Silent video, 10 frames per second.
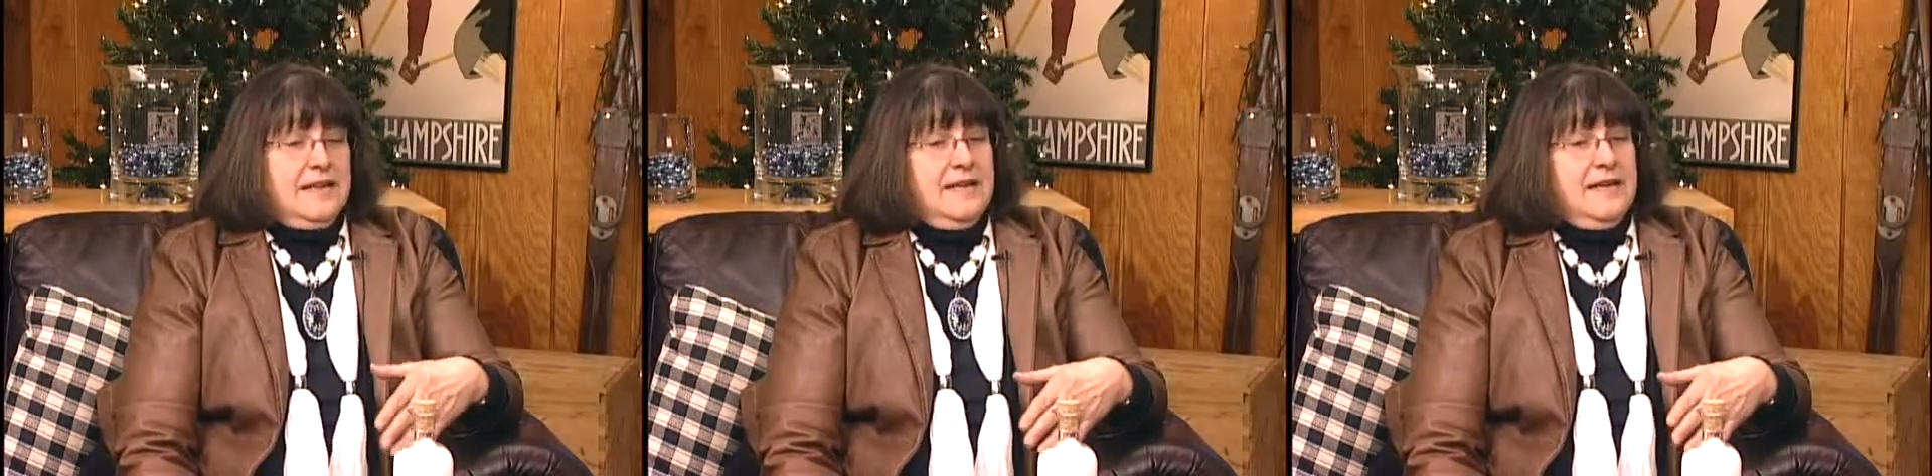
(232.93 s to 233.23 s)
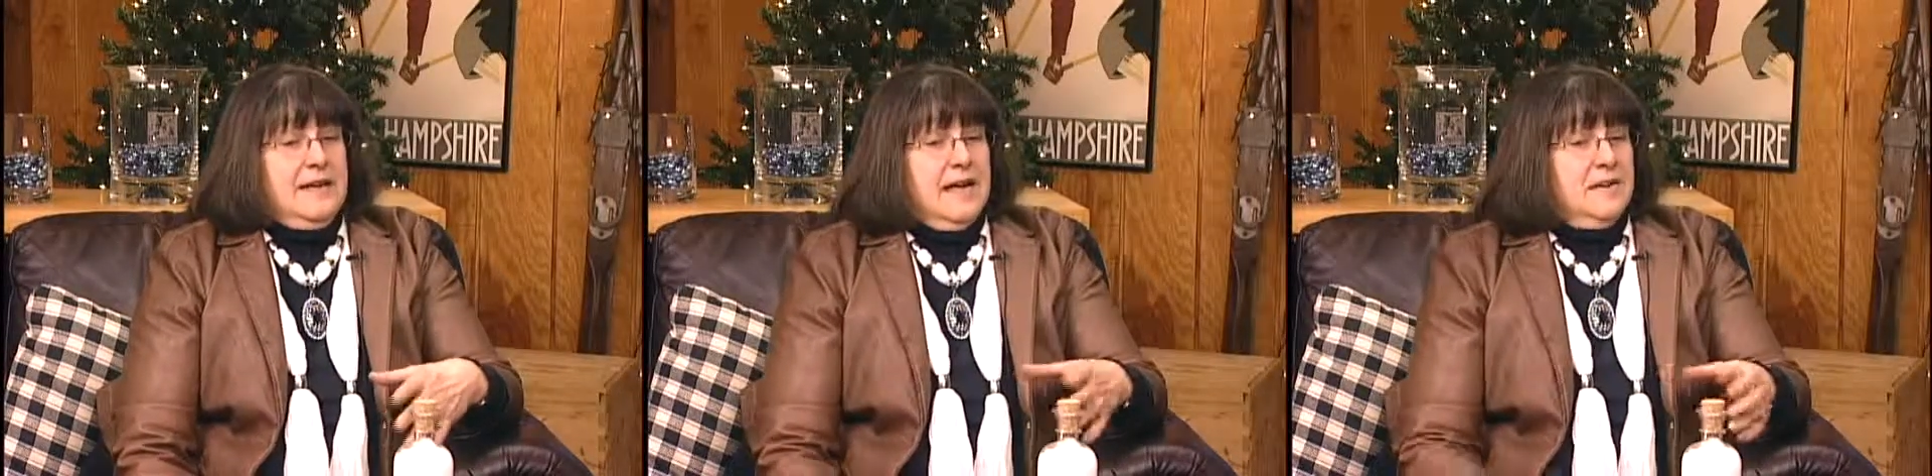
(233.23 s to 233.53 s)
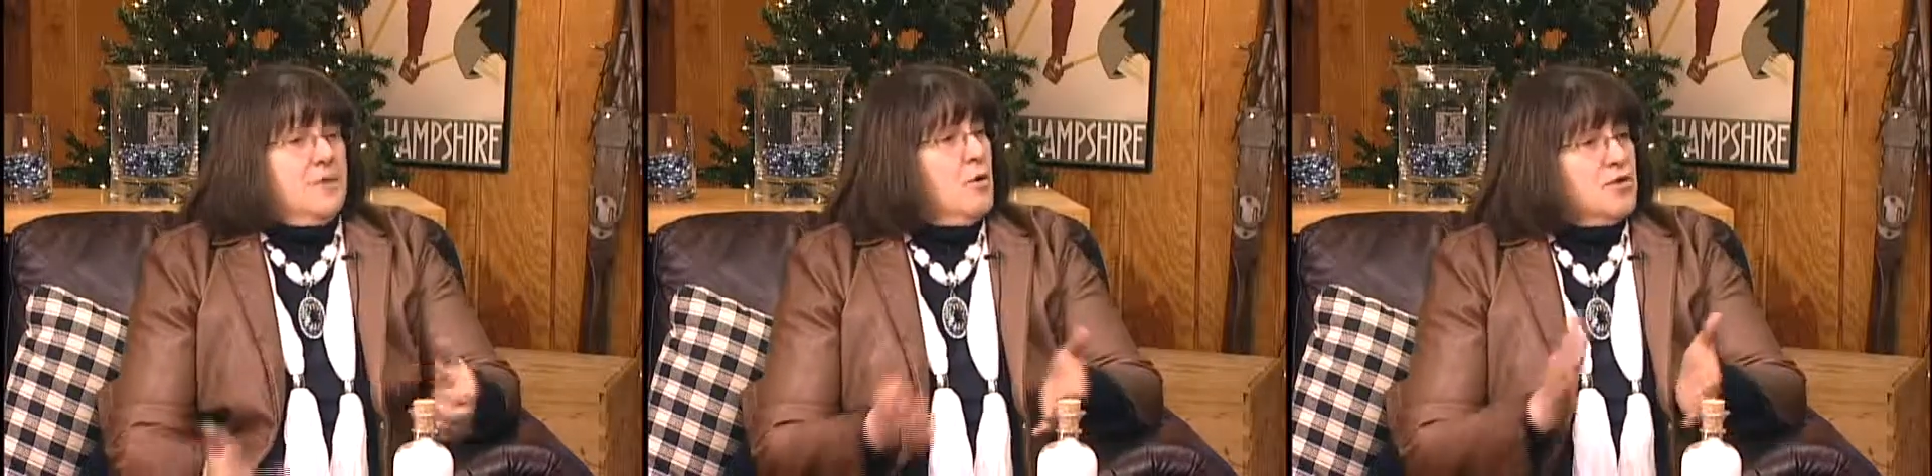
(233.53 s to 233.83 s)
the
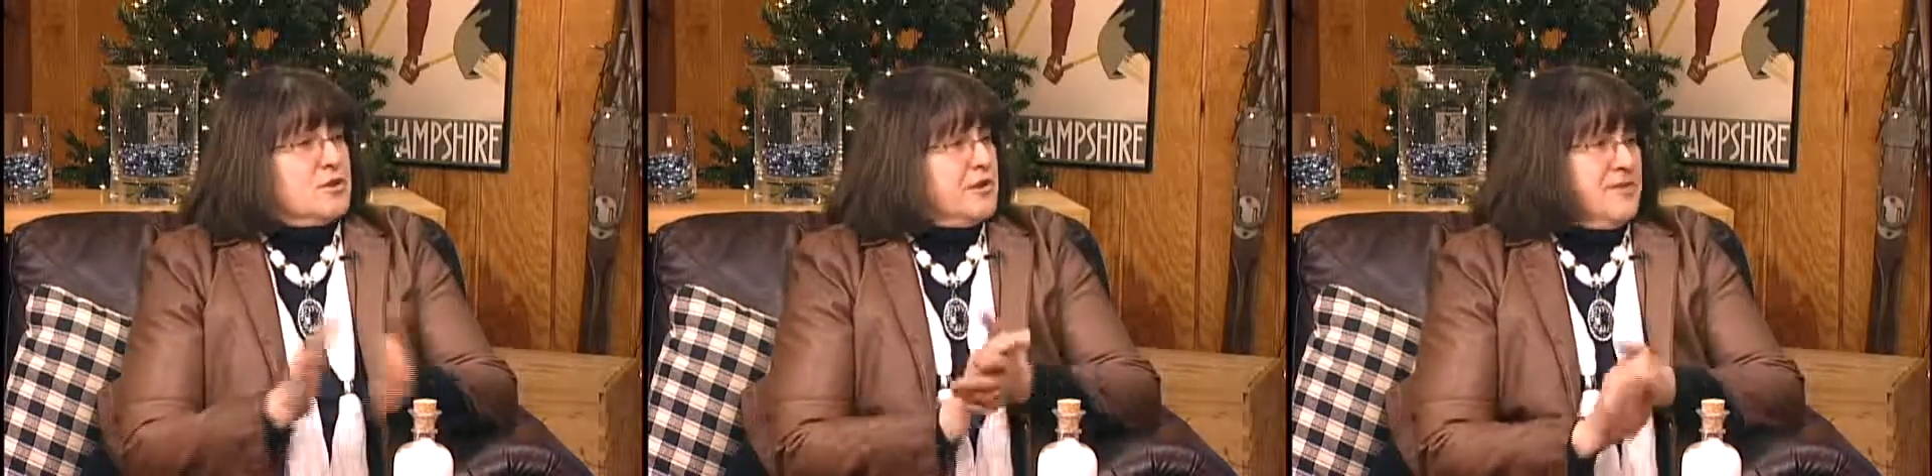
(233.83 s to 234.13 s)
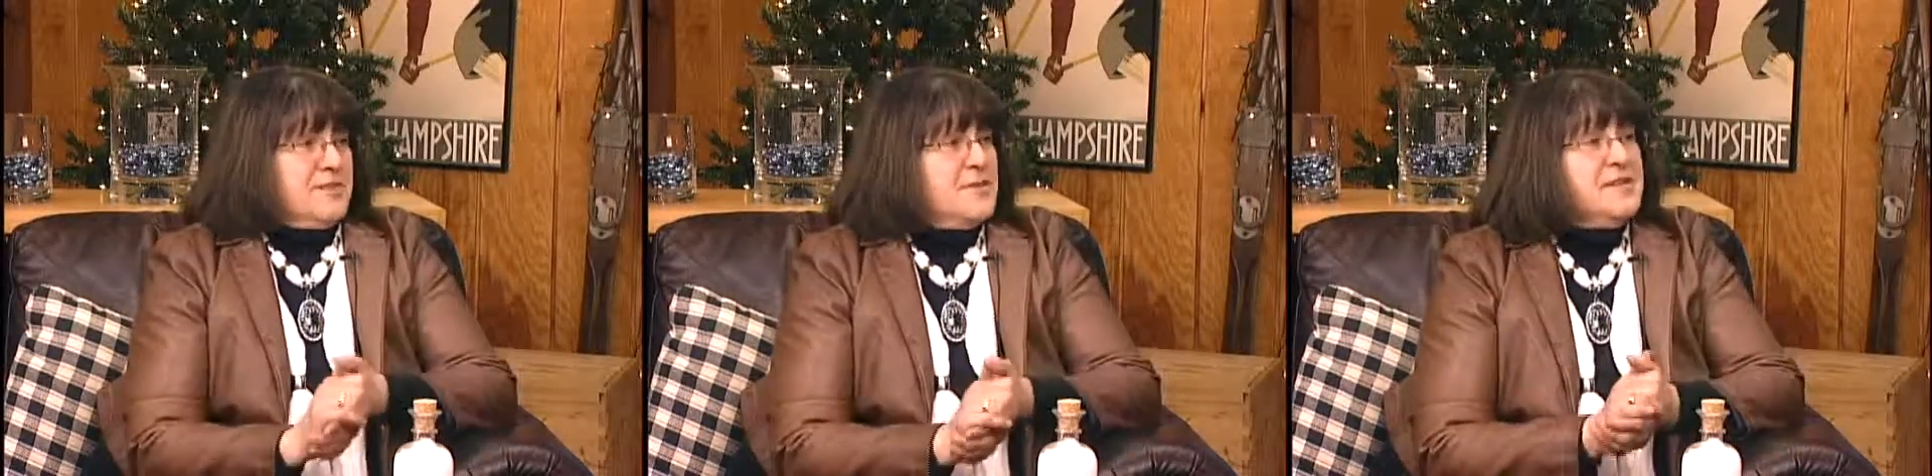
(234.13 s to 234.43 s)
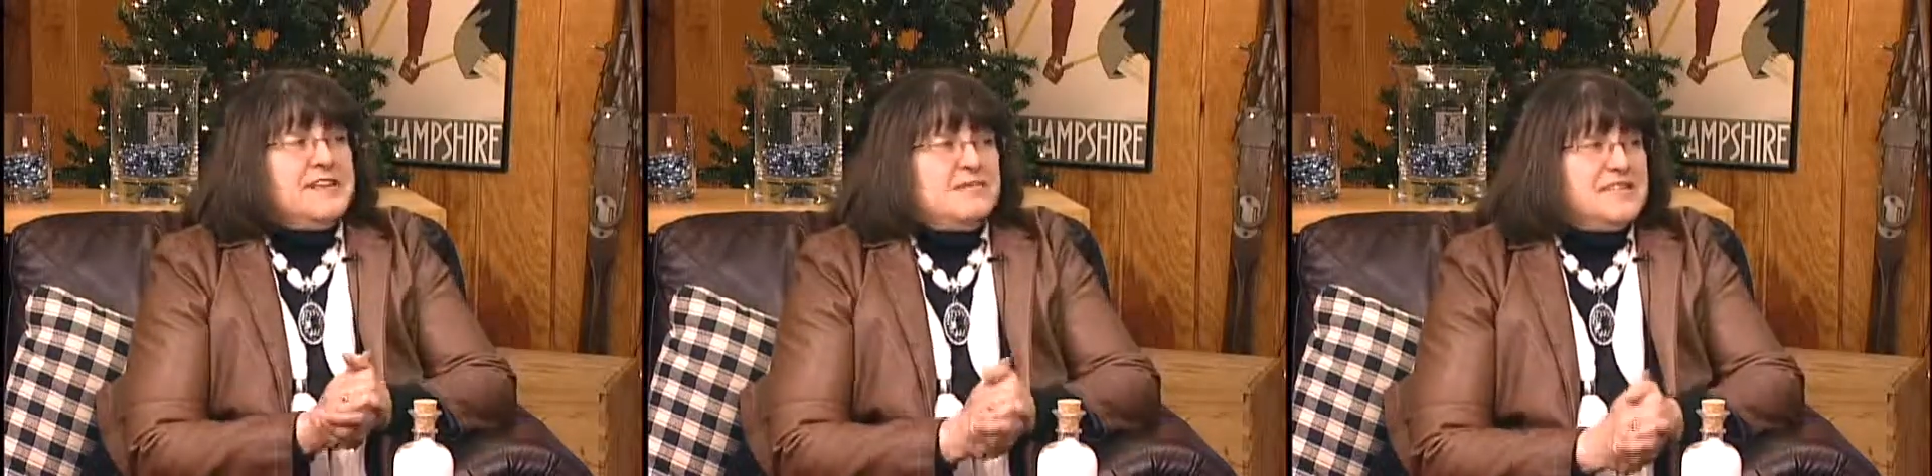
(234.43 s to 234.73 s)
odor of the
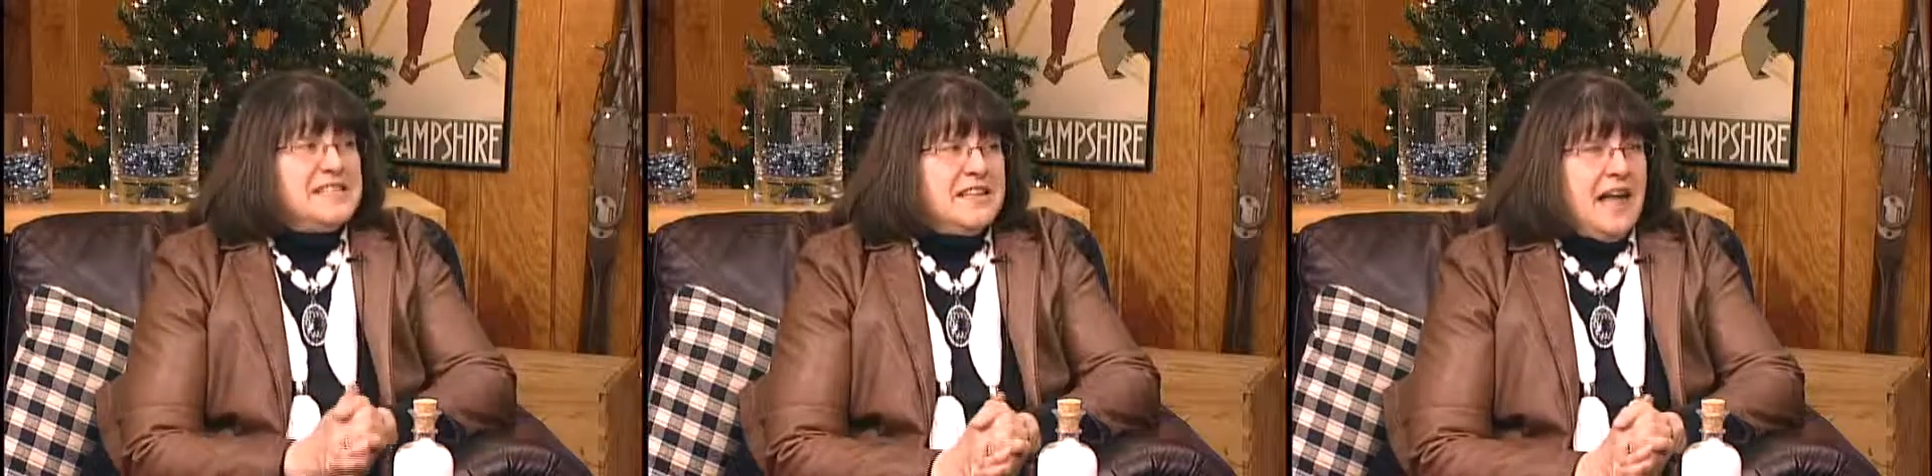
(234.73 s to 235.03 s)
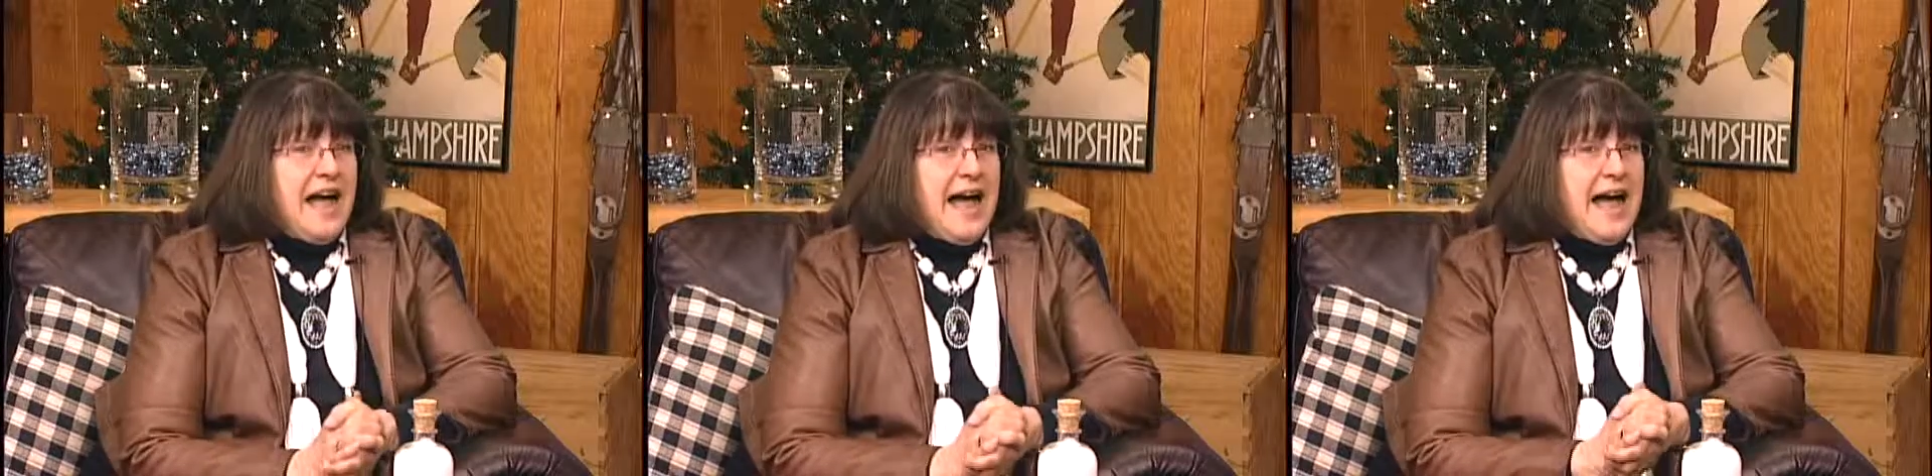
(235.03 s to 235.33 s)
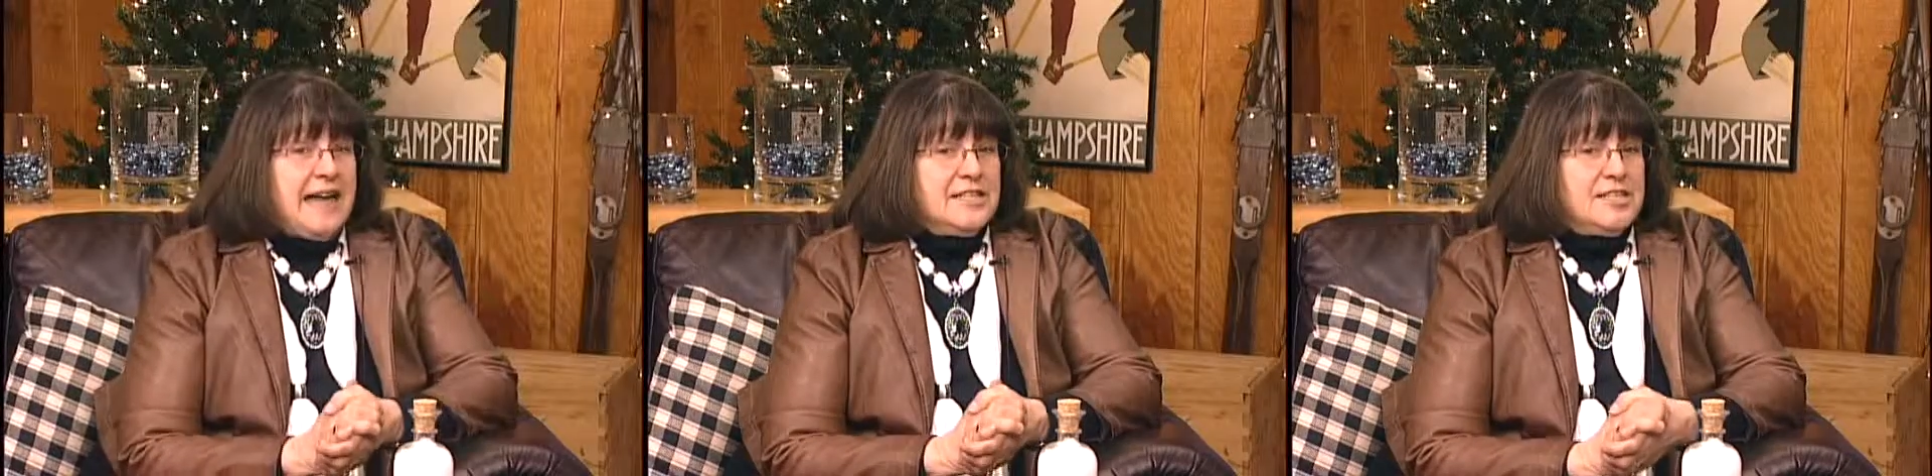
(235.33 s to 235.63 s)
community was a little high.